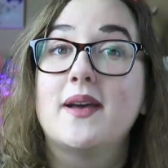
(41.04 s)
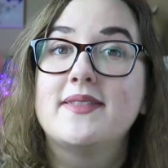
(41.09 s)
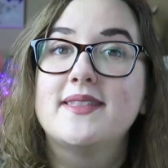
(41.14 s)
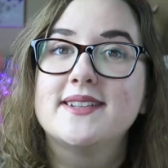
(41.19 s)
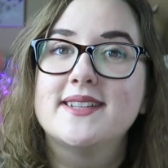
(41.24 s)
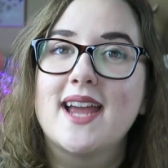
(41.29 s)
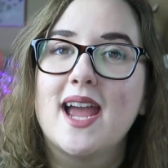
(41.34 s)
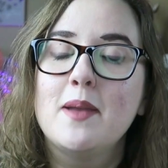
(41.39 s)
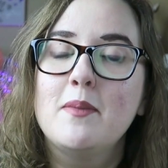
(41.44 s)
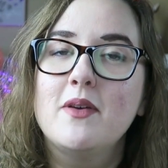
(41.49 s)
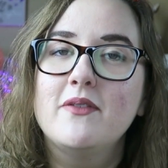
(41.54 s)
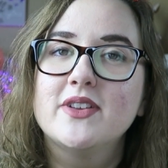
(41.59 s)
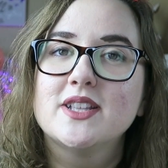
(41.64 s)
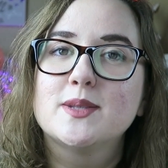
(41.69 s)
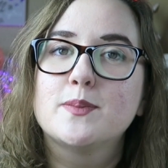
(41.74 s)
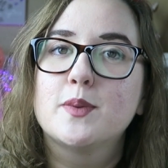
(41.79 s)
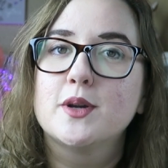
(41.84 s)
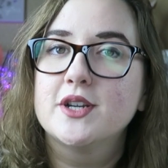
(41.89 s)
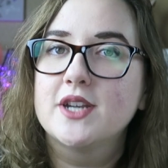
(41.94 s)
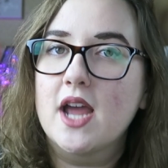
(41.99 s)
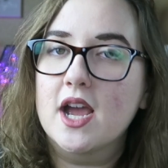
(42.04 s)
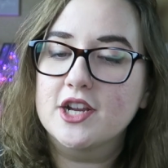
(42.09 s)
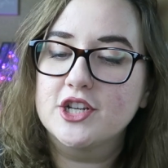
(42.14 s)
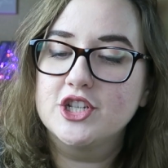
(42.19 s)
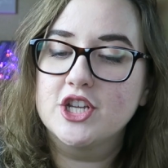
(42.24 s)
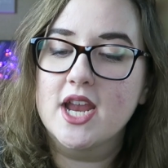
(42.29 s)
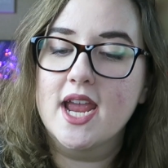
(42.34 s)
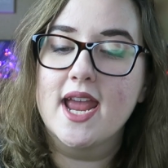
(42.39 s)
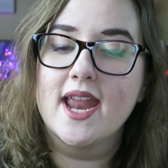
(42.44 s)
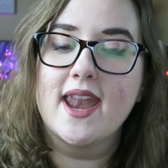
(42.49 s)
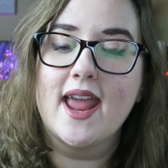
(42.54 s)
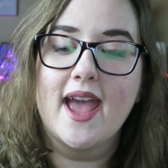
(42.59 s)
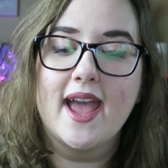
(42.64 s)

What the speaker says: So at the time of its production,